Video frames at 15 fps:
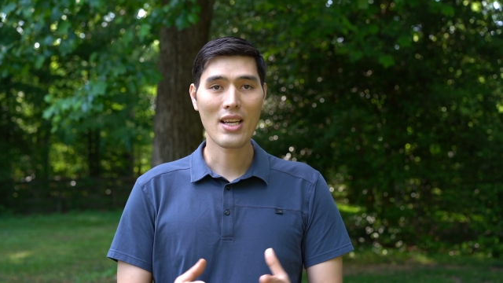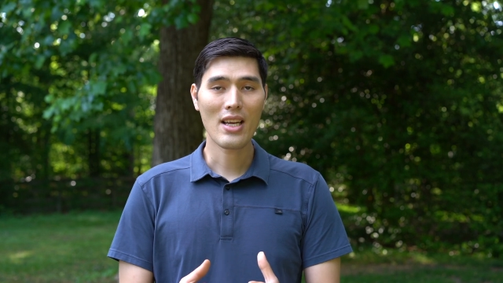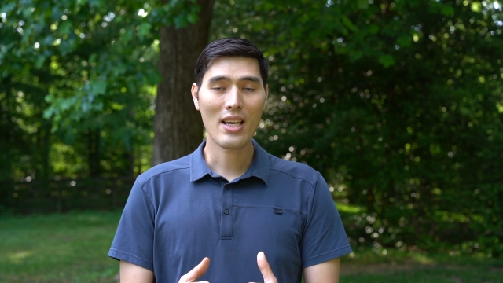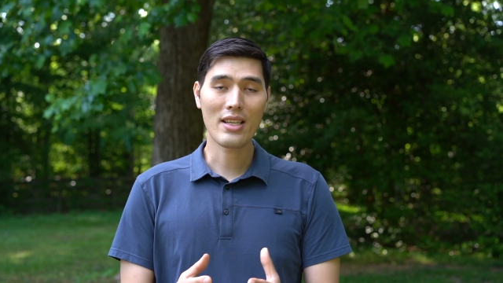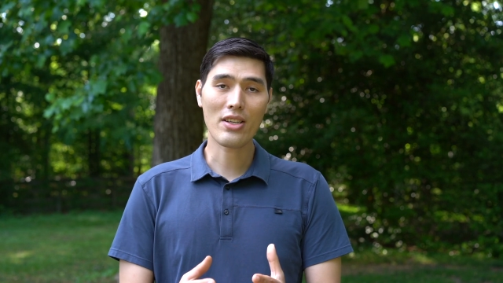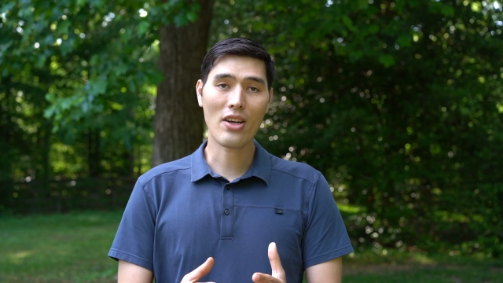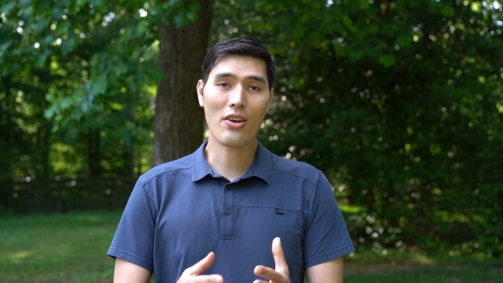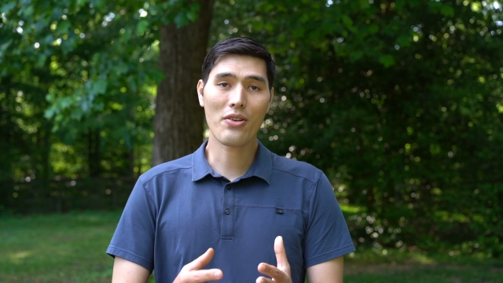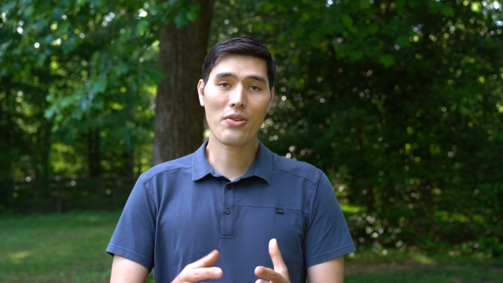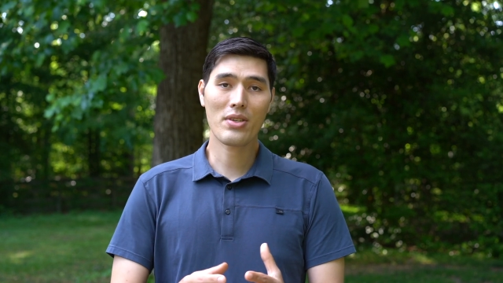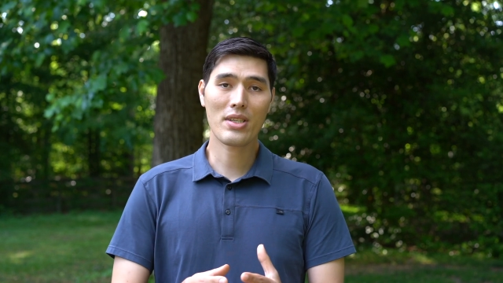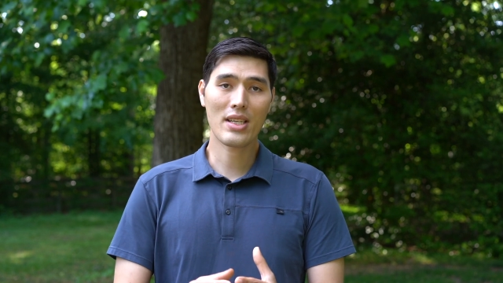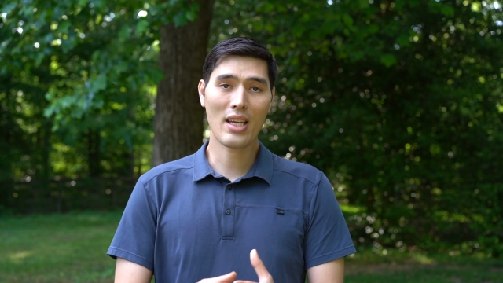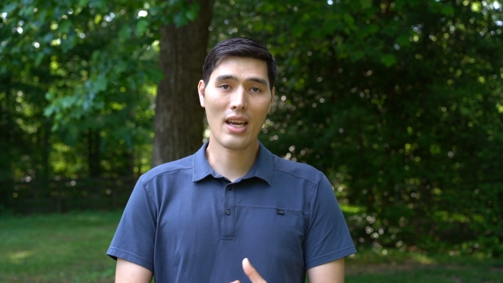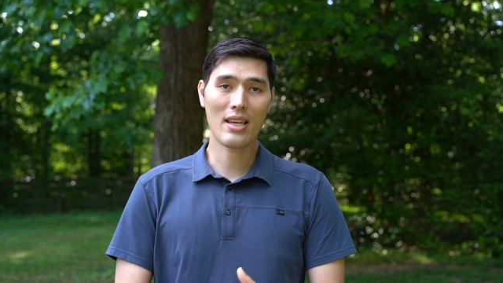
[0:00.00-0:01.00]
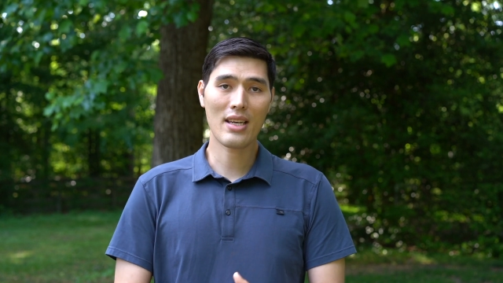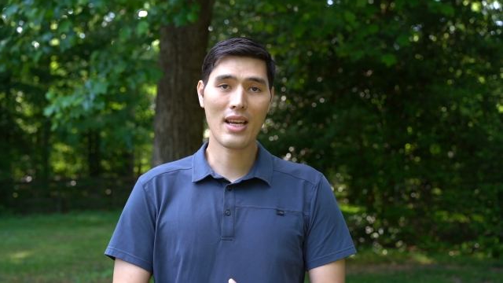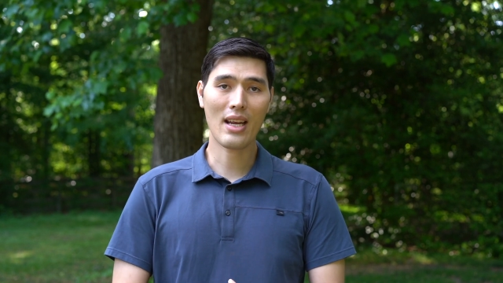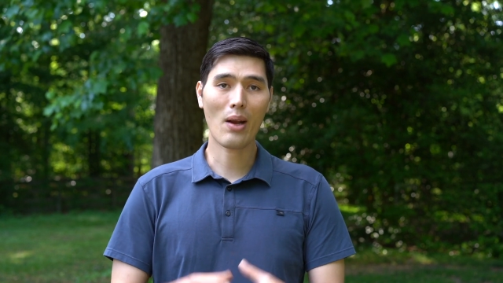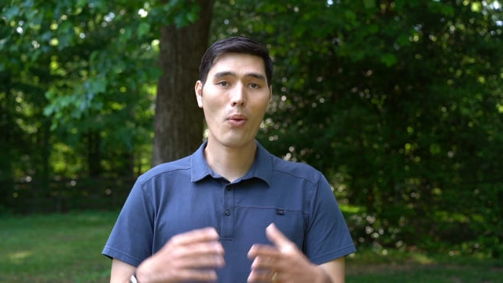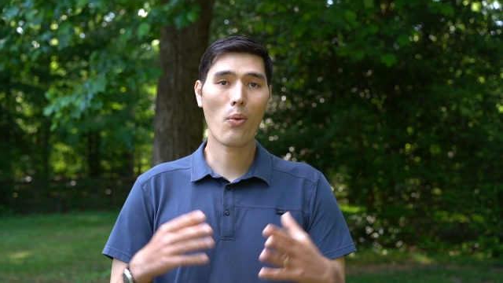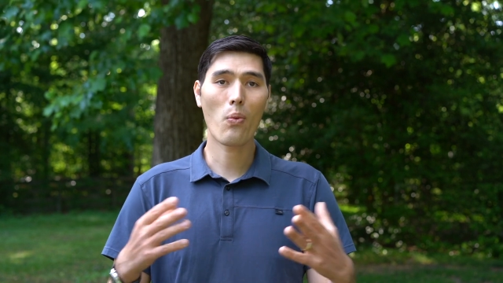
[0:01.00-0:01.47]
is
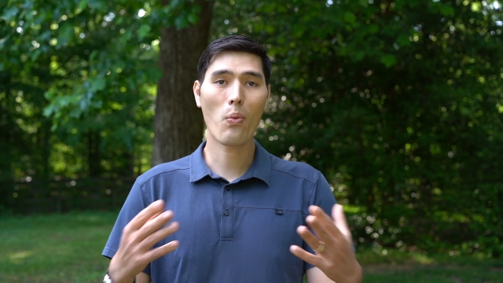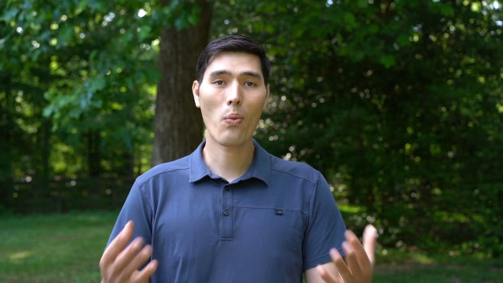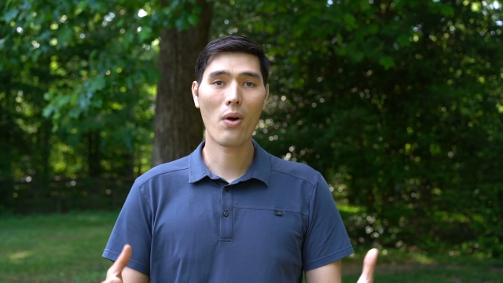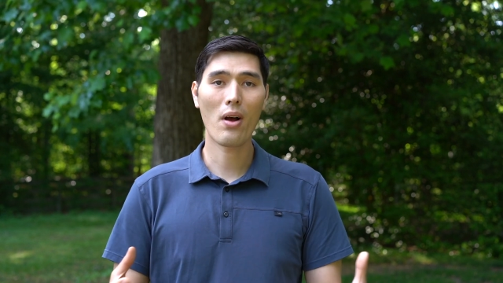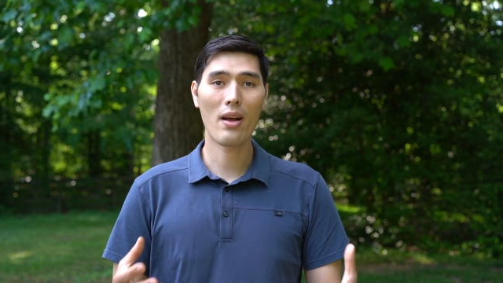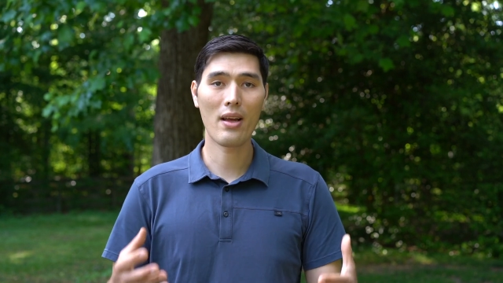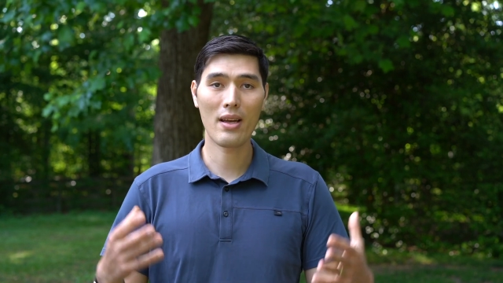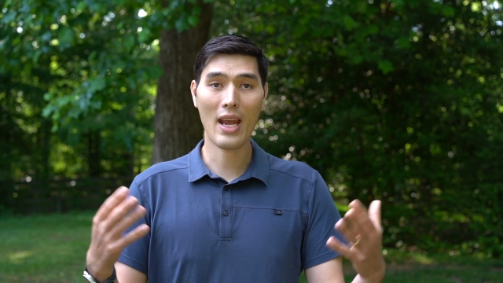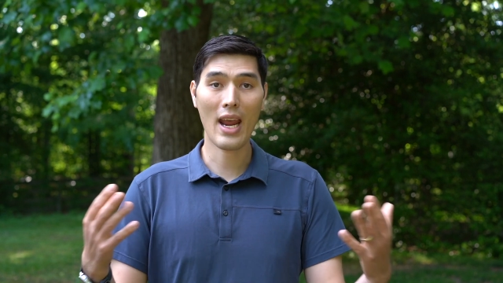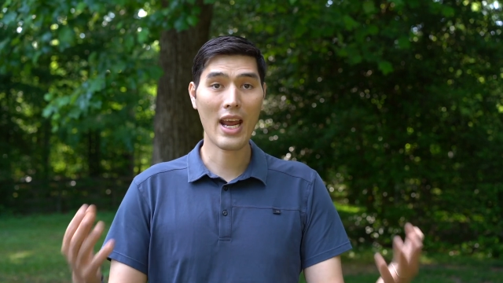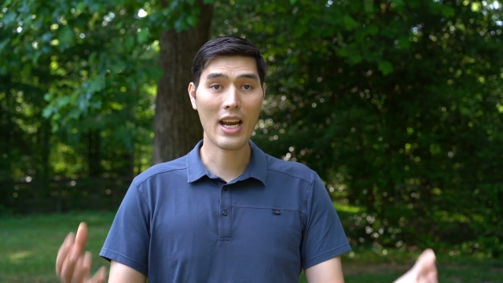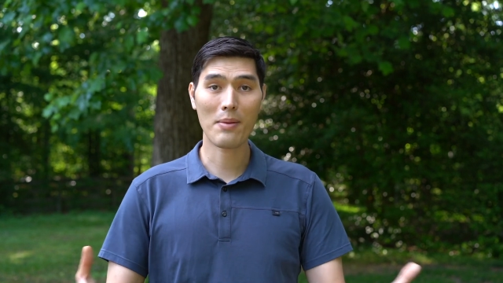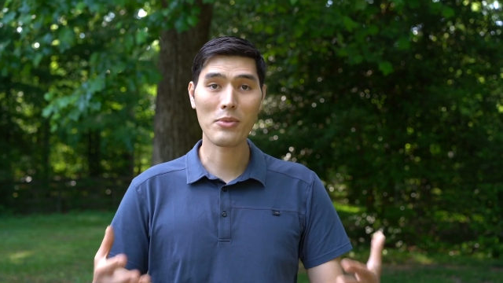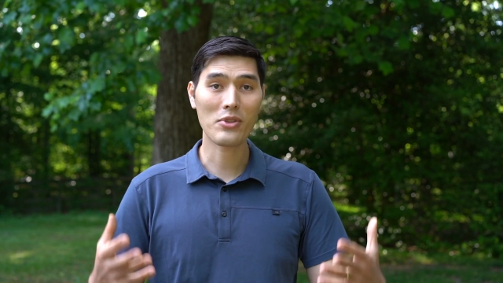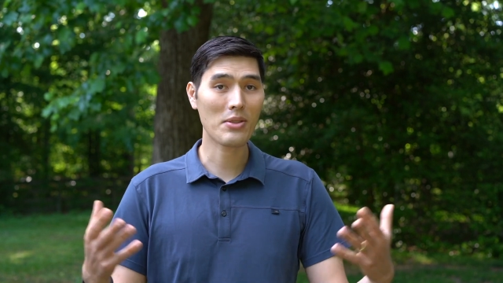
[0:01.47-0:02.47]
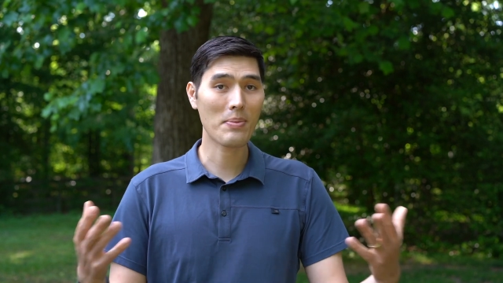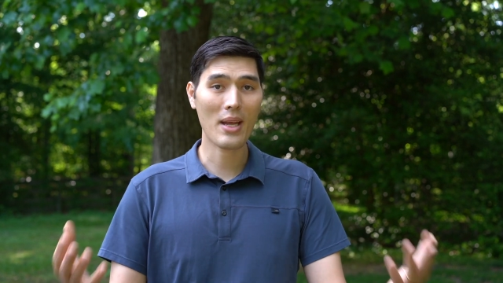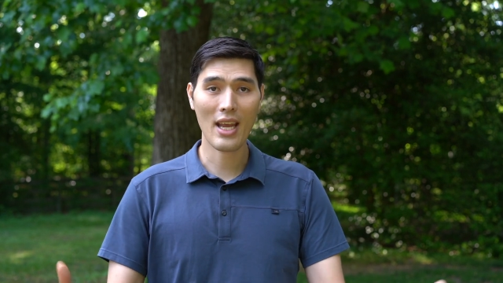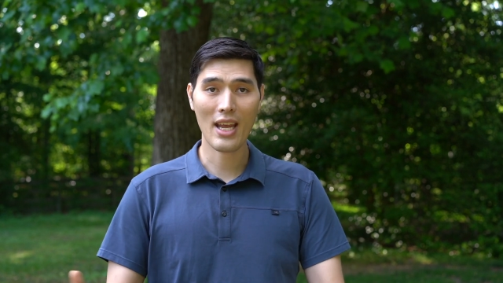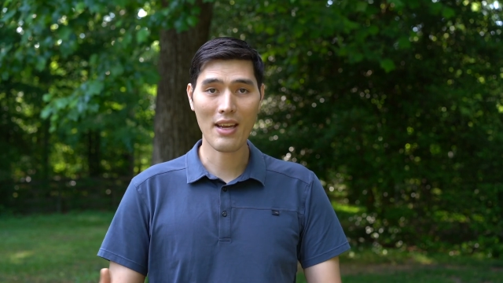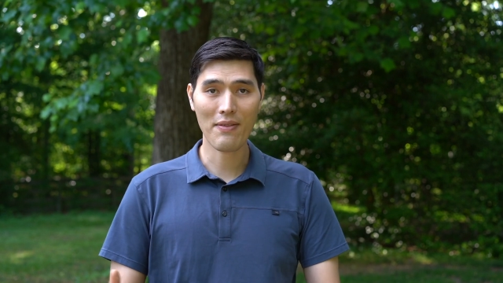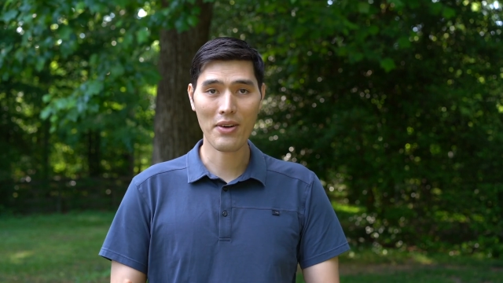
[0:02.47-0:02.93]
understanding an animal's
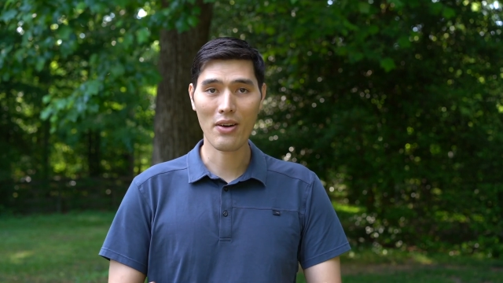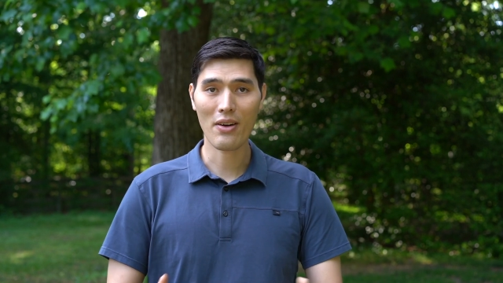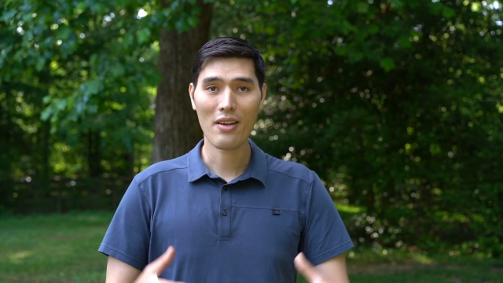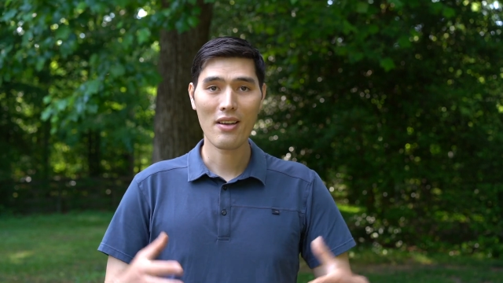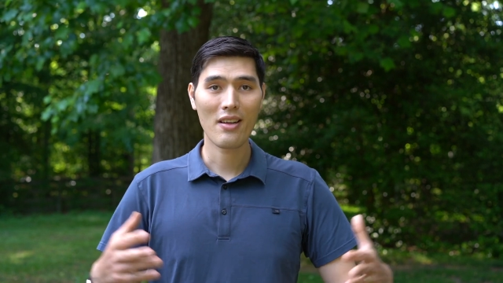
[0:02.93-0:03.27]
behavior,